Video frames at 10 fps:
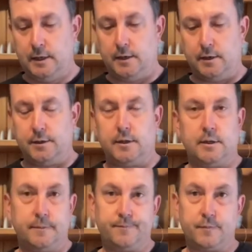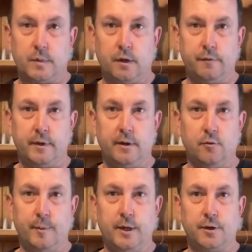and hopefully it'll
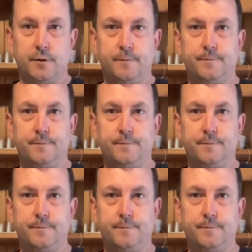all be good.